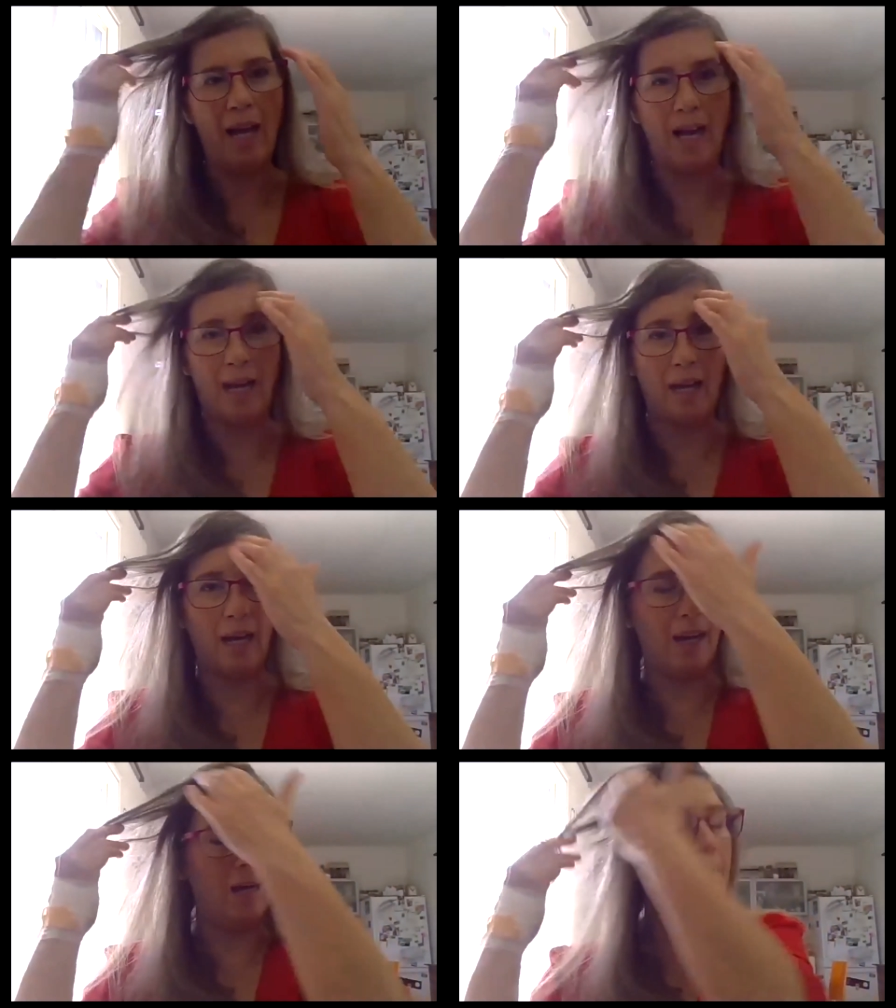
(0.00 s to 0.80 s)

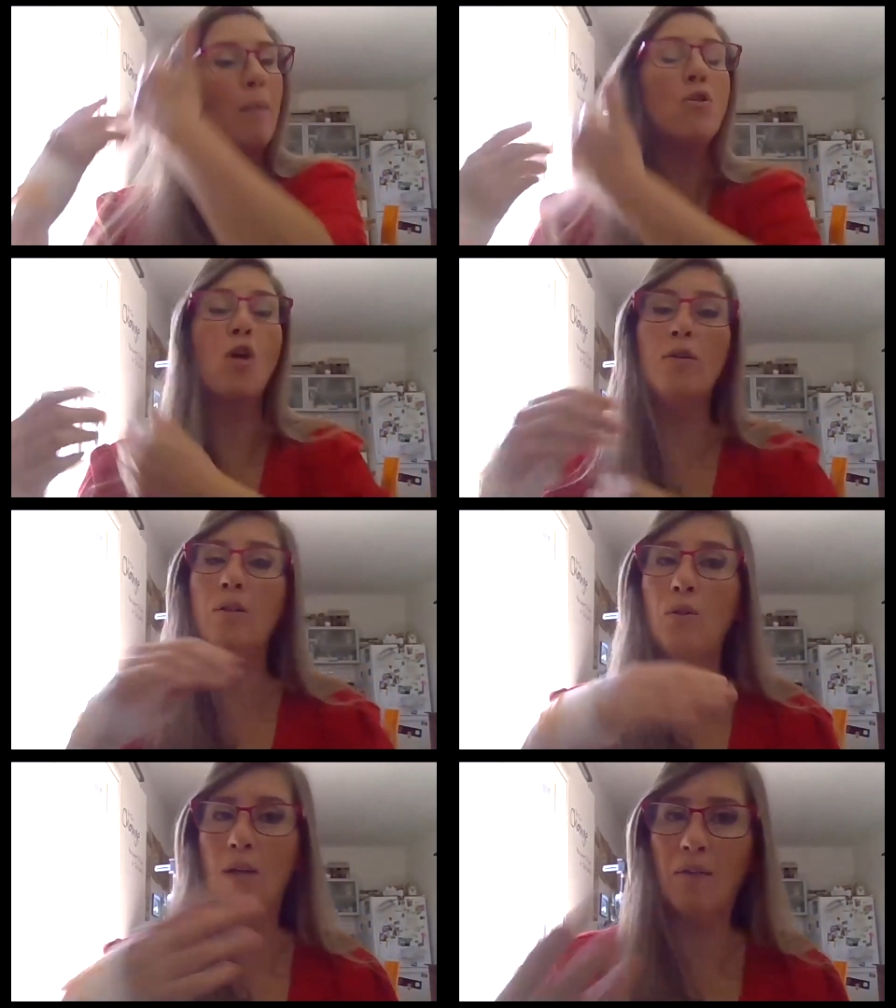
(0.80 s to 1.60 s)
I'm sure
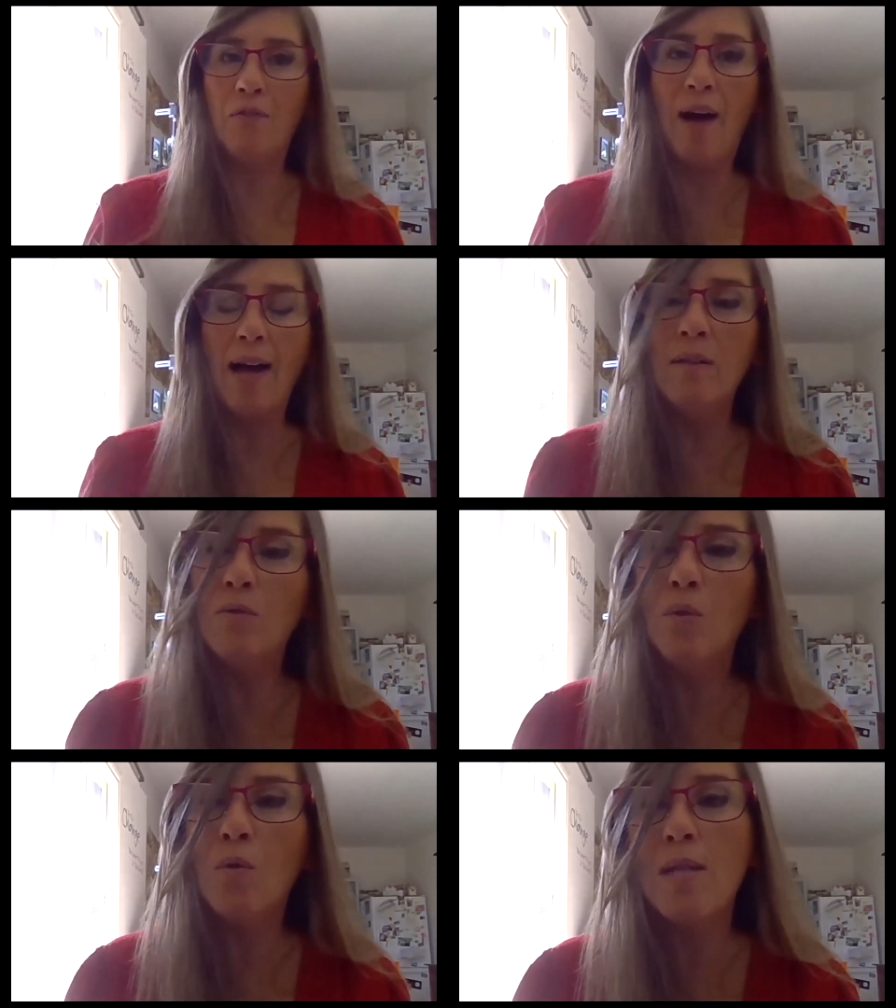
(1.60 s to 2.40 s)
that you can find the
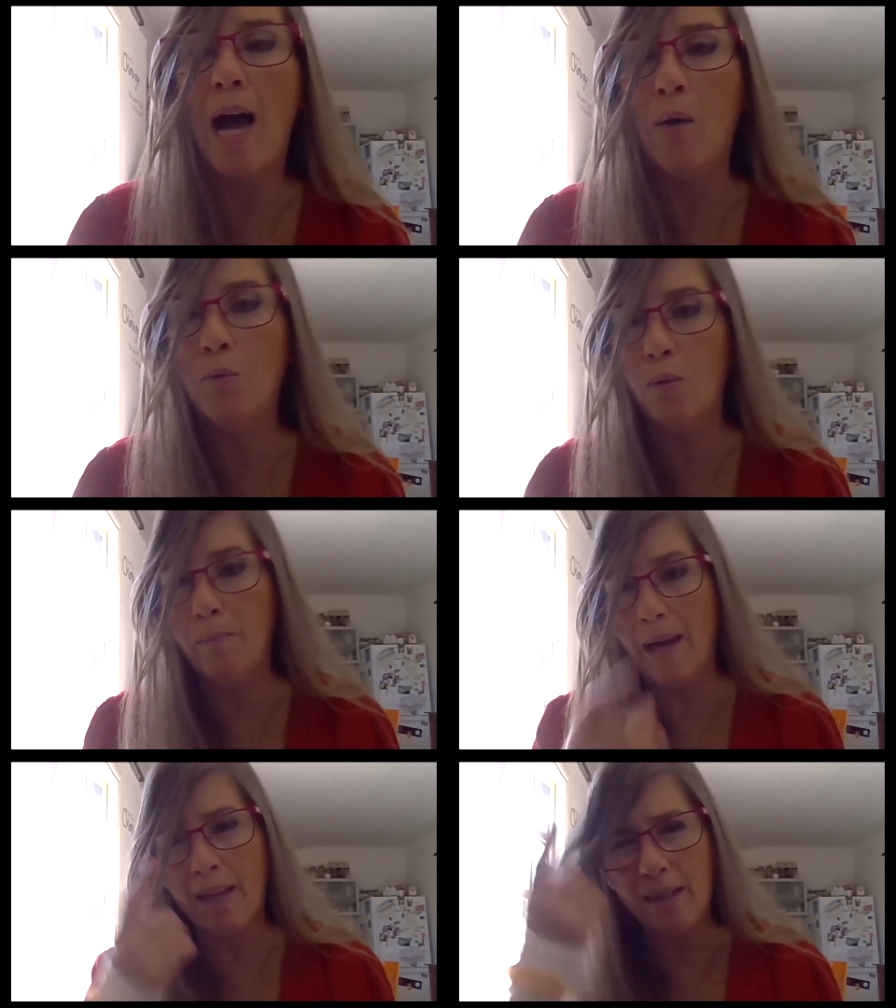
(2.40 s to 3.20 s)
tools how to
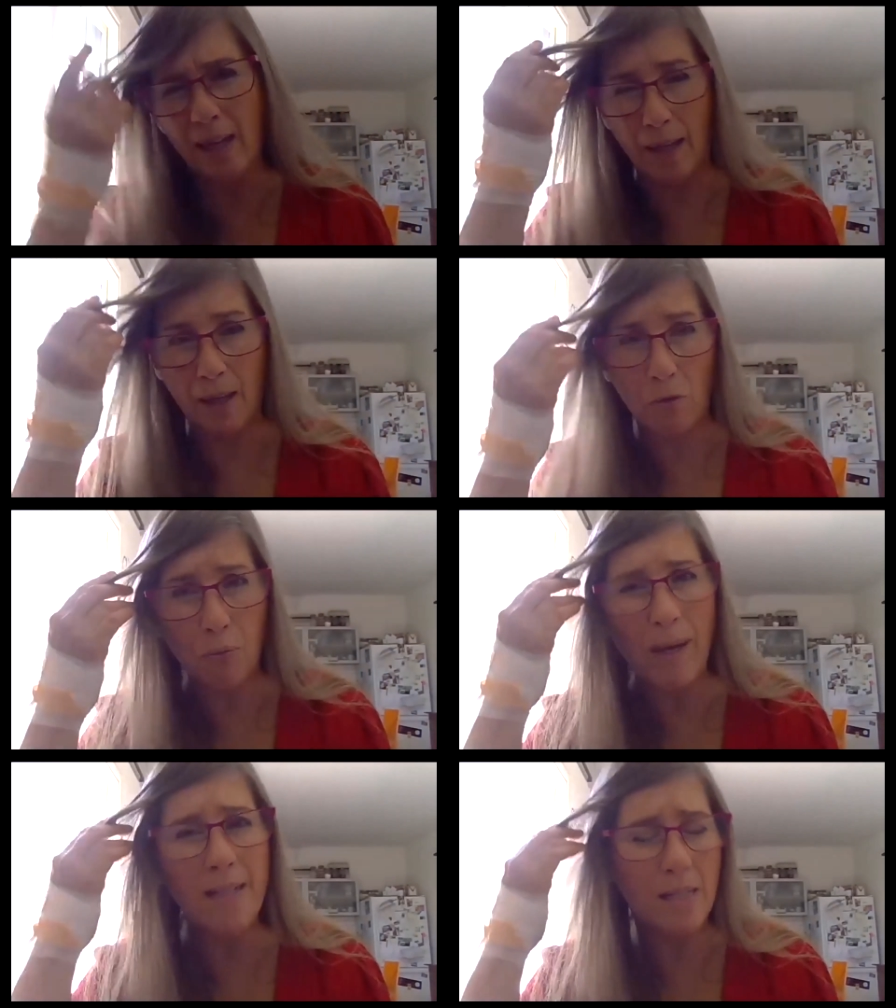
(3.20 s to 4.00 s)
make
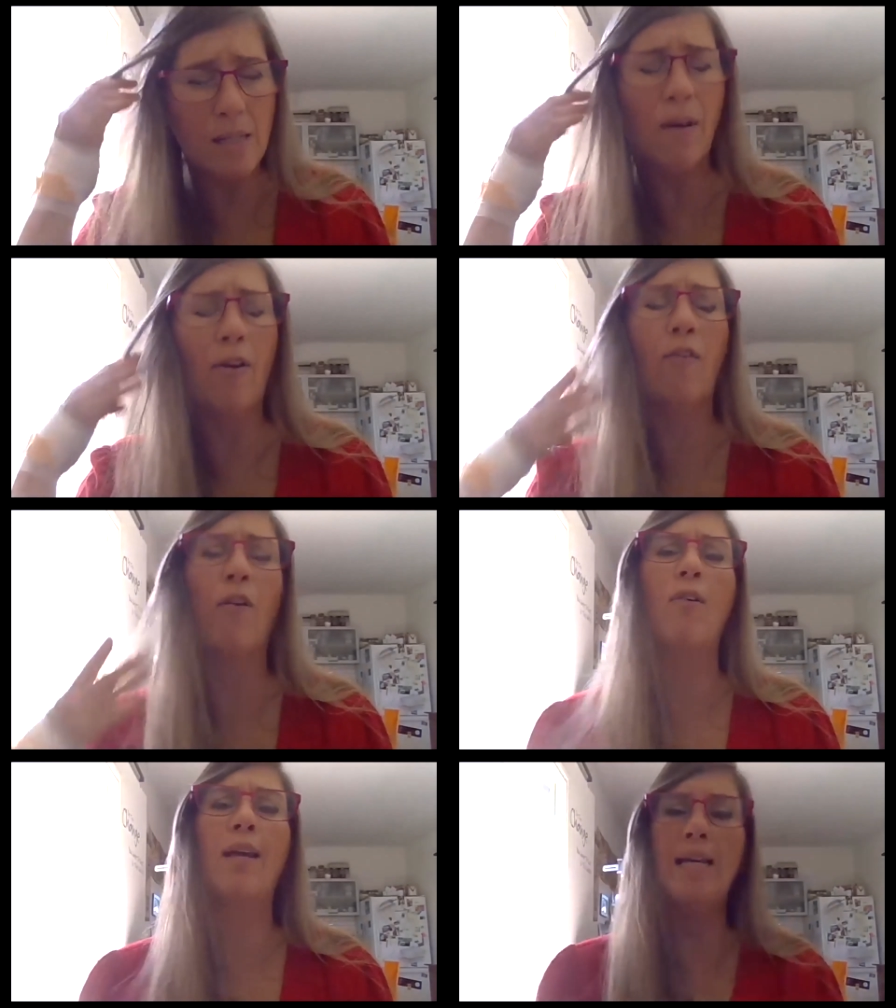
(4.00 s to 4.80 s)
threads. It's very,
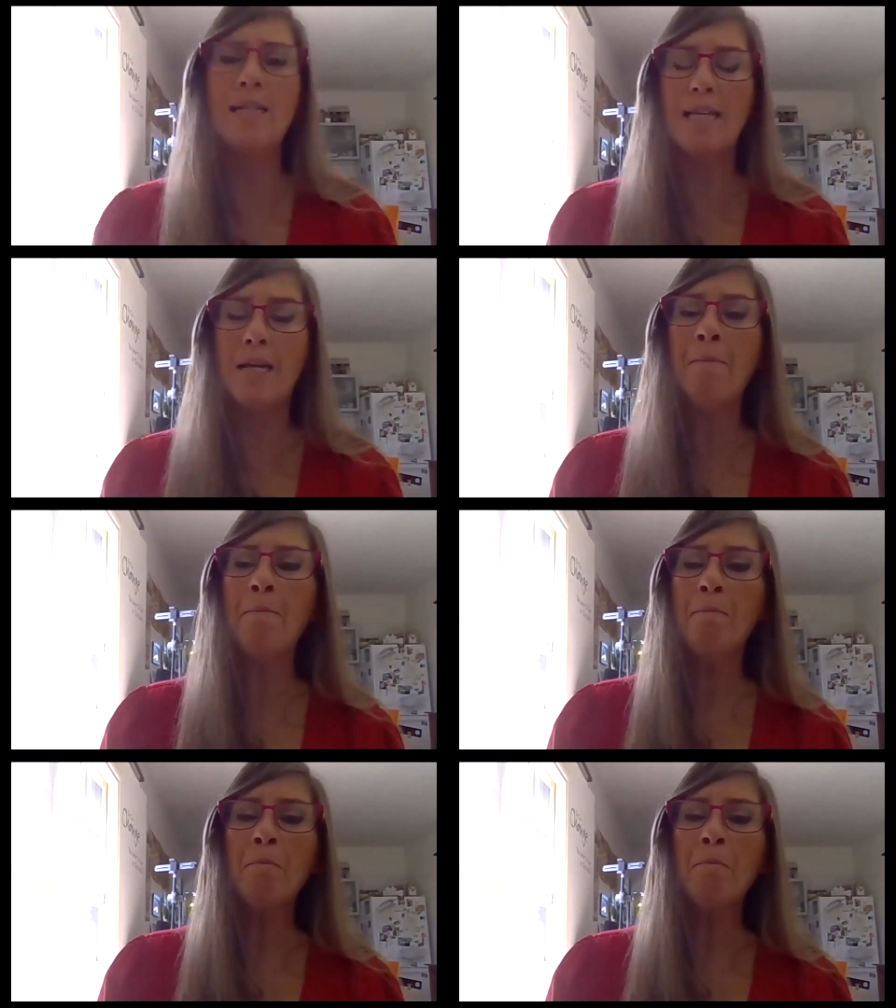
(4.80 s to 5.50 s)
very easy.